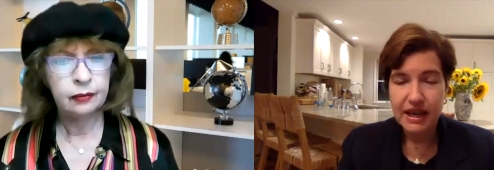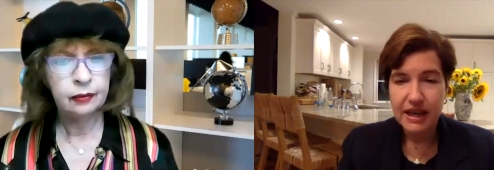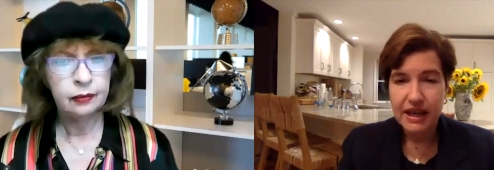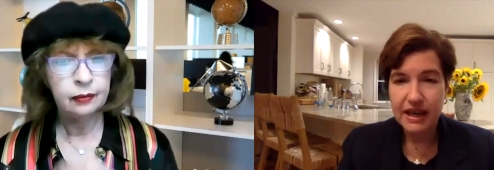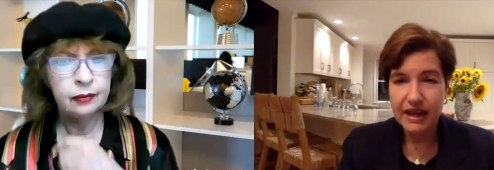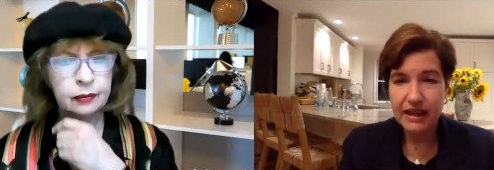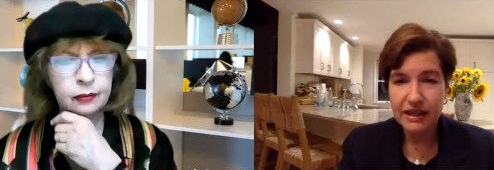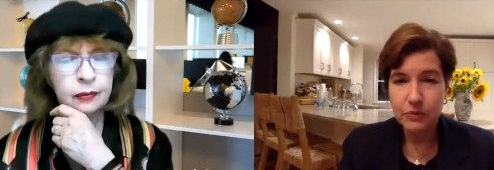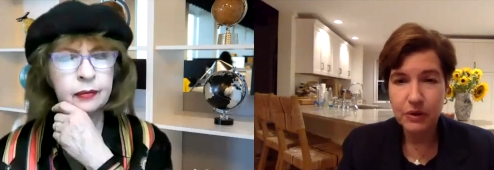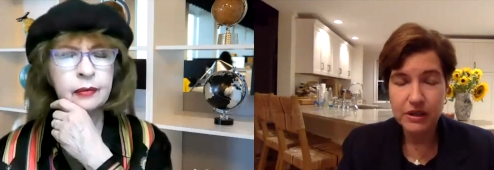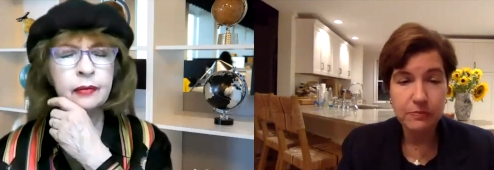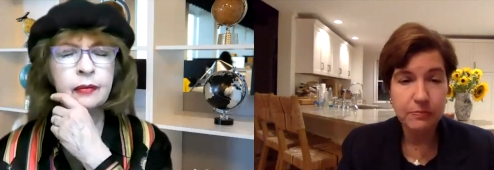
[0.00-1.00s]
Speaker 1: And he
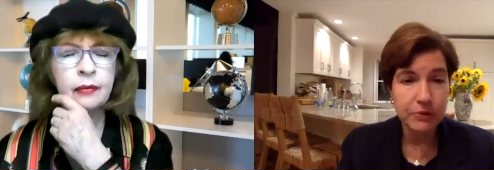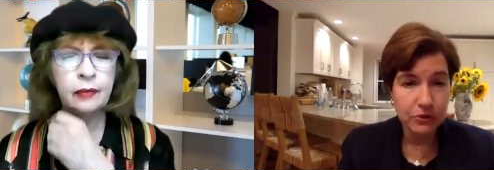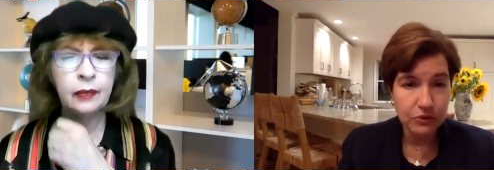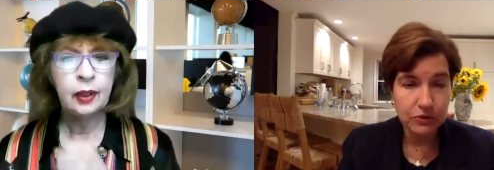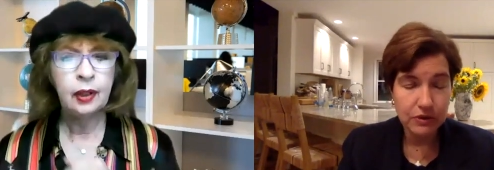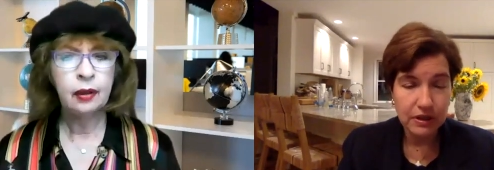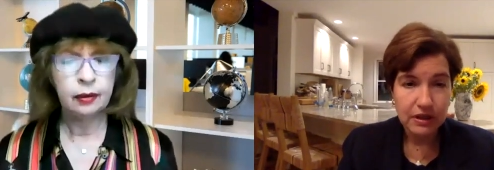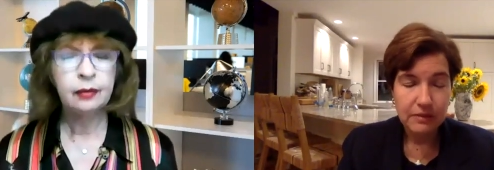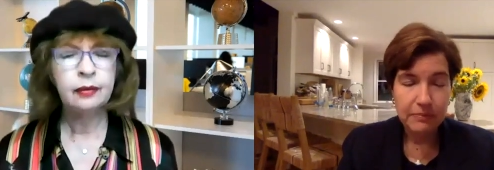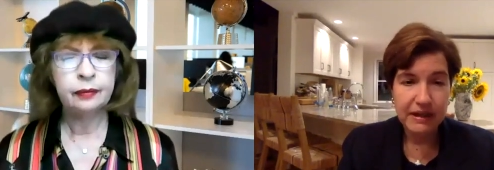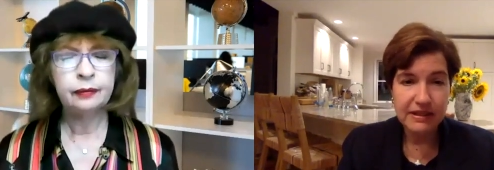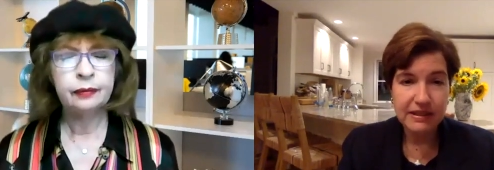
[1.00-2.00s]
was booed
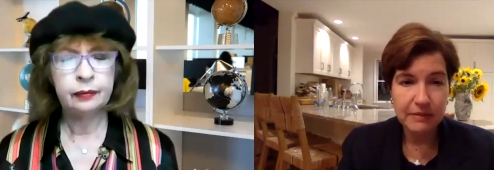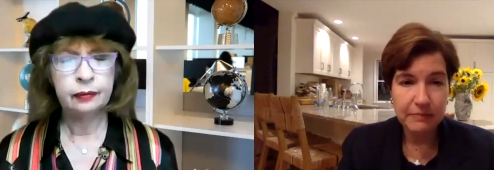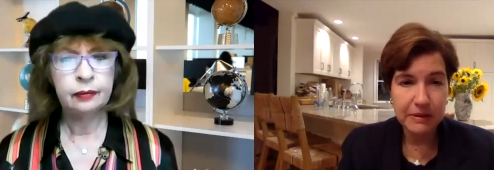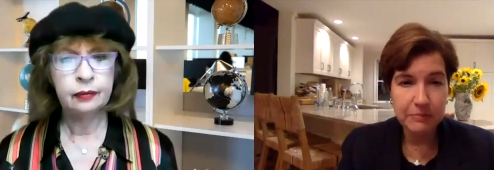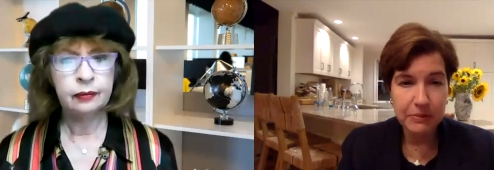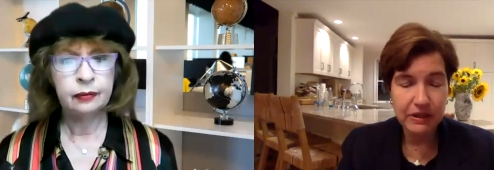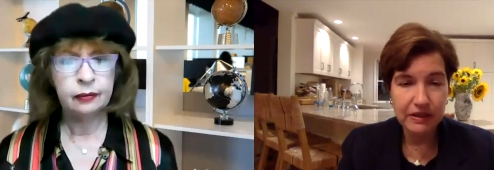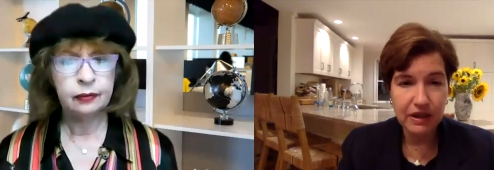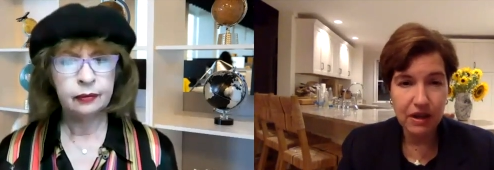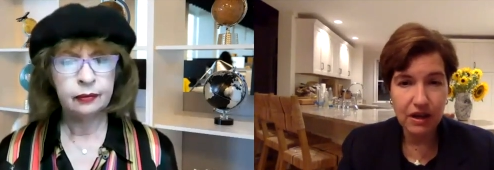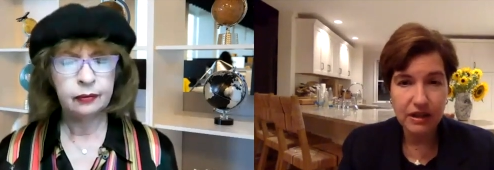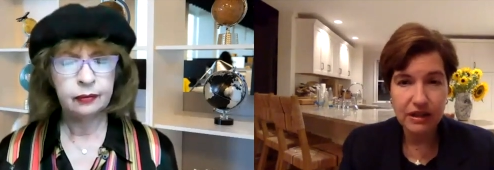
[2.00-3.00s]
by some people in the
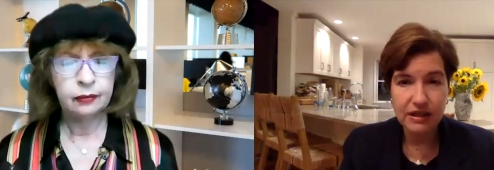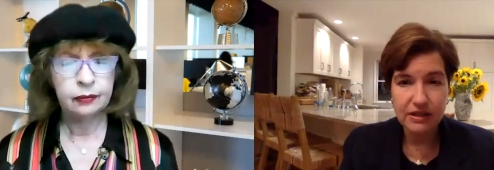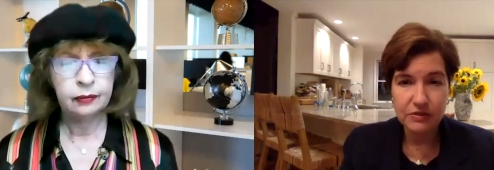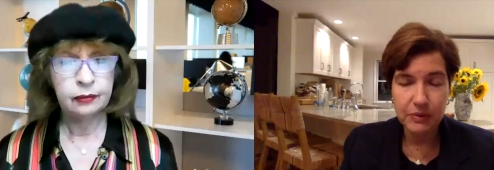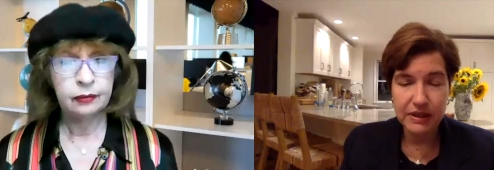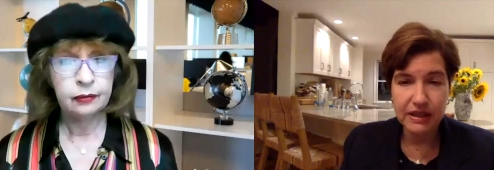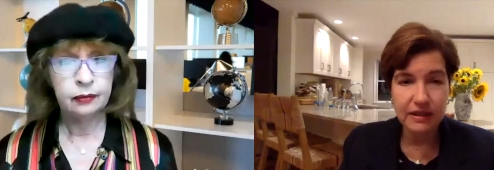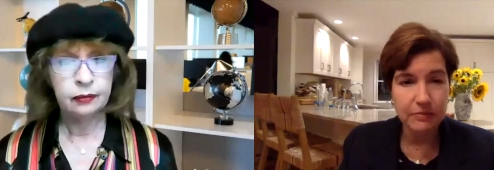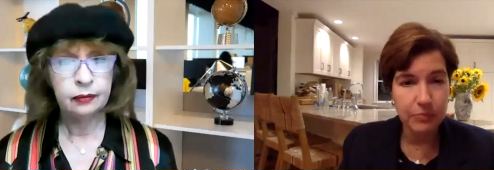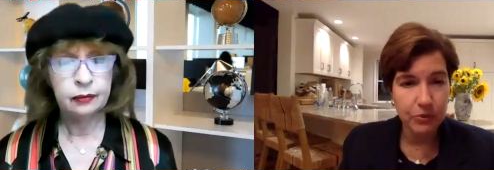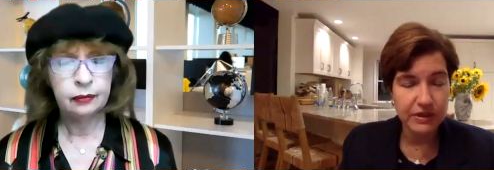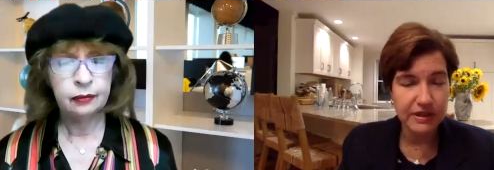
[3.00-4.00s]
audience when he
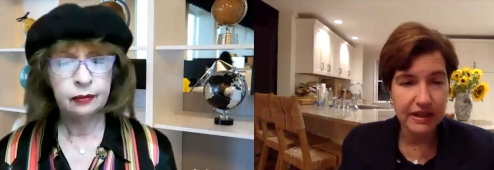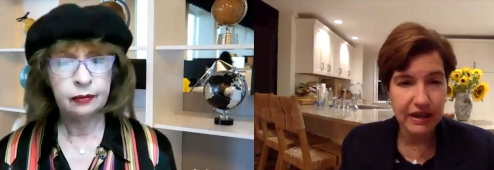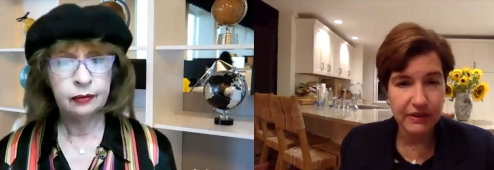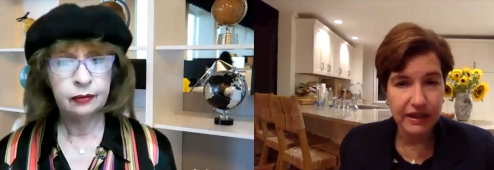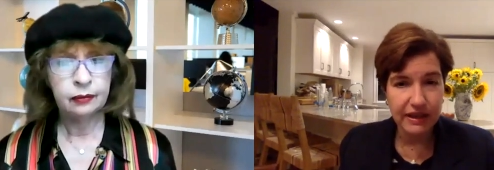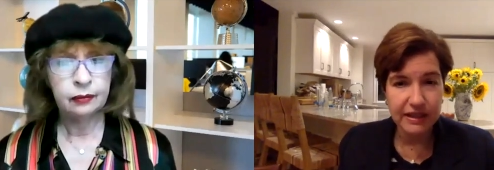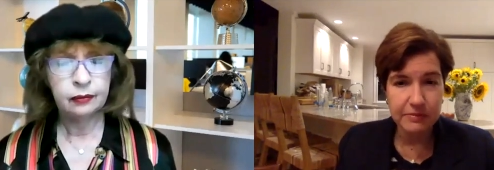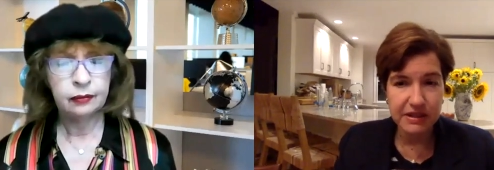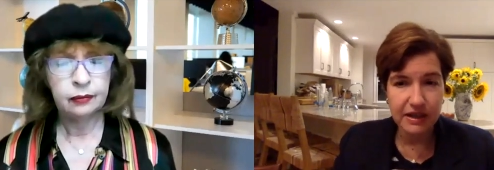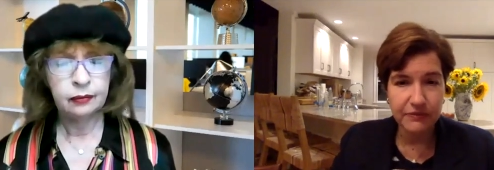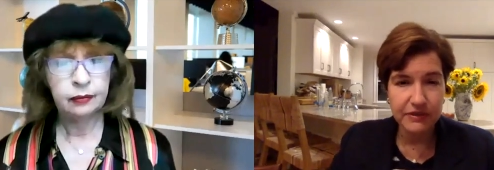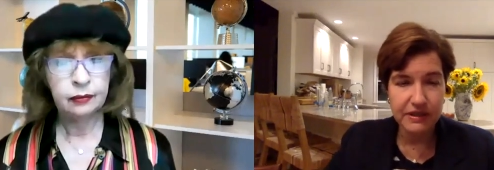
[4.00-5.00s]
pointed out that he
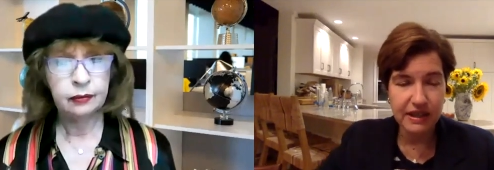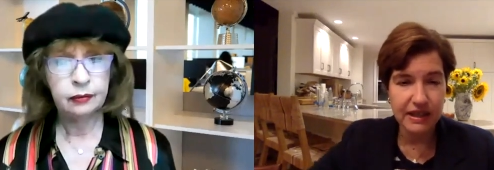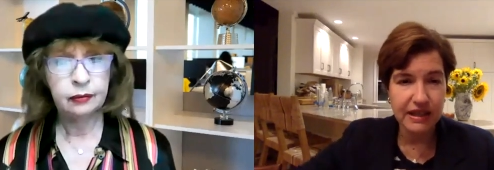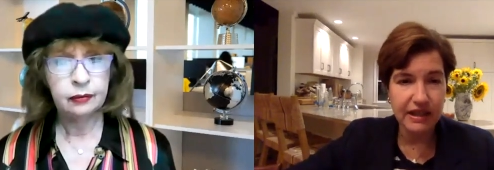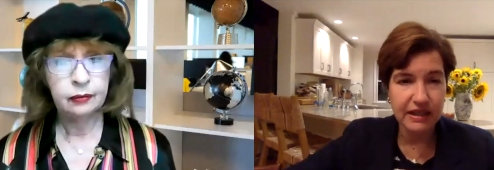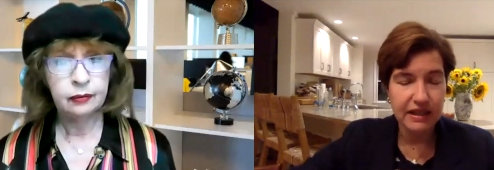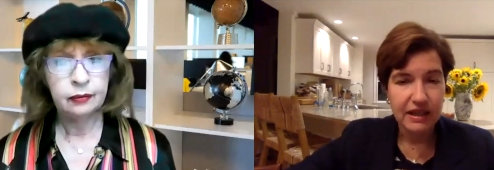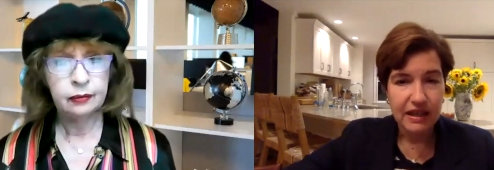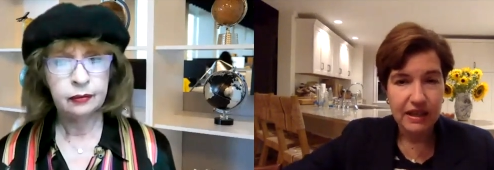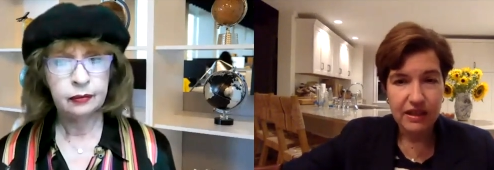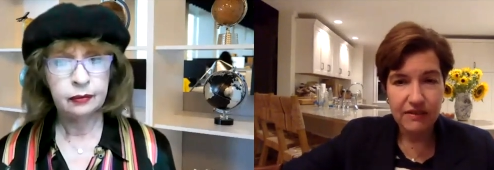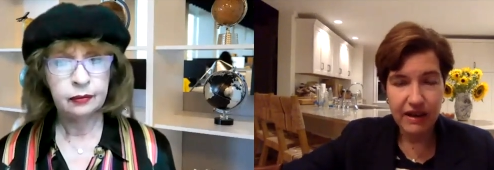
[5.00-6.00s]
himself had taken
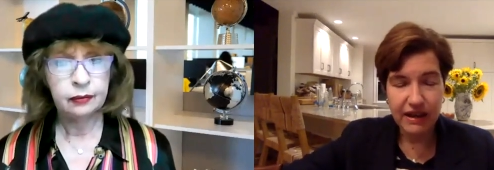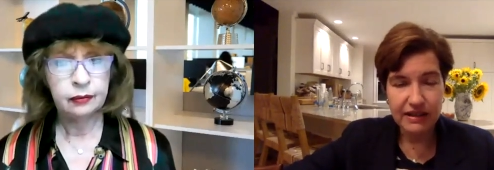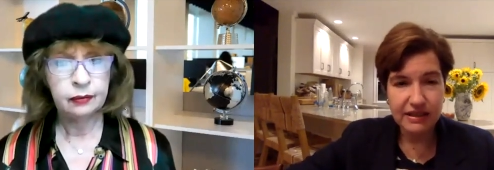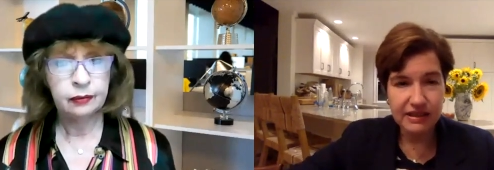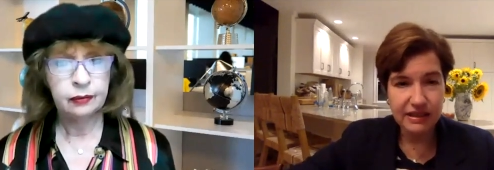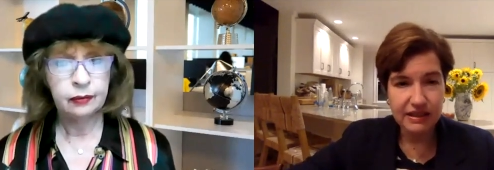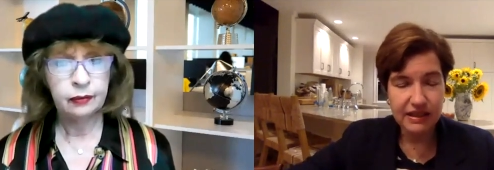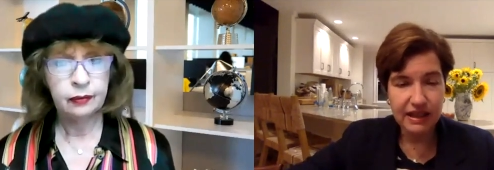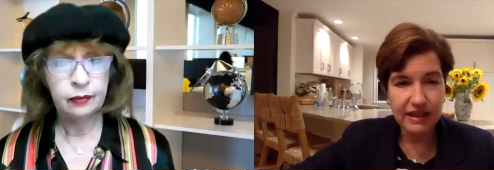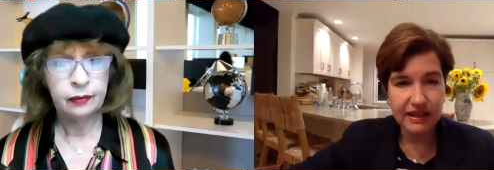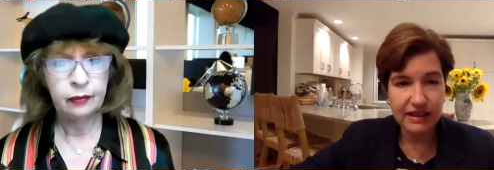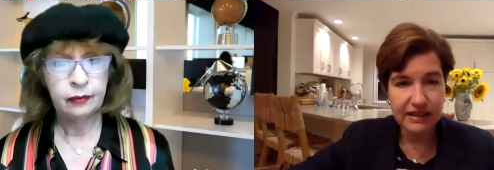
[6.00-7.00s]
the vaccine
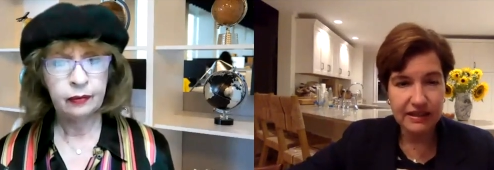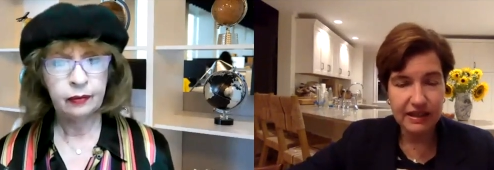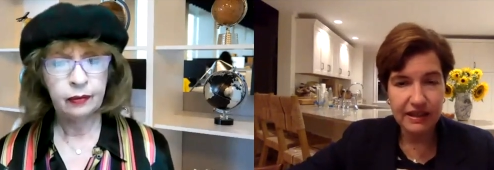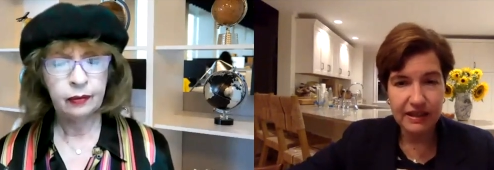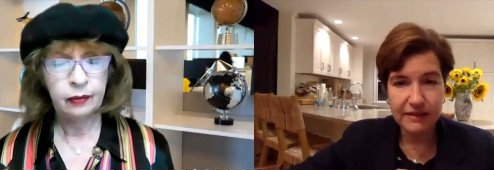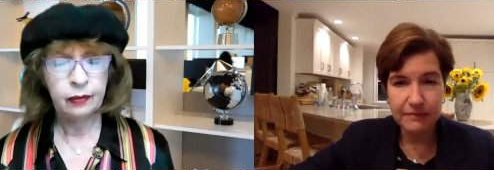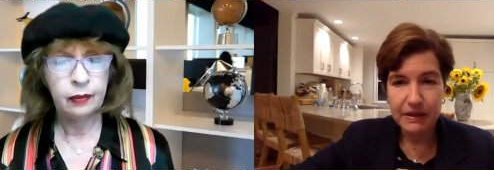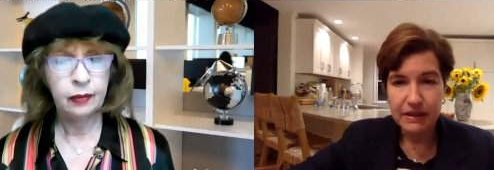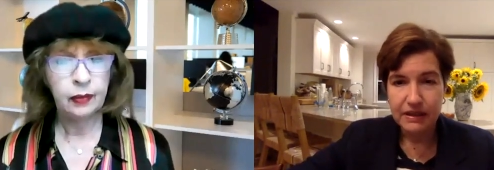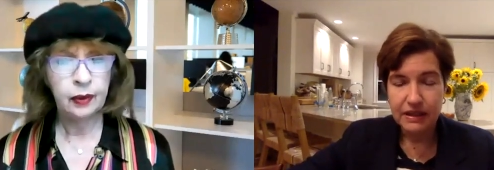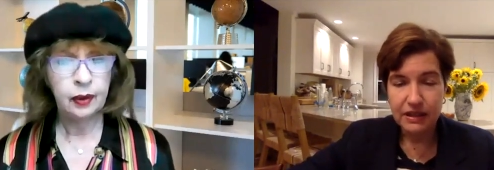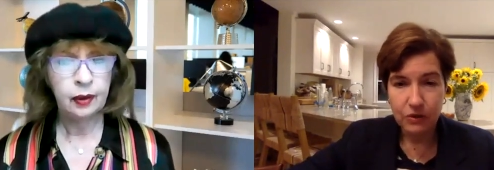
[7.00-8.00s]
and um,
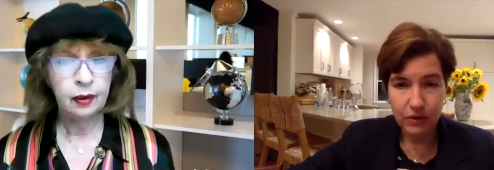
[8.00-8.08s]
you know,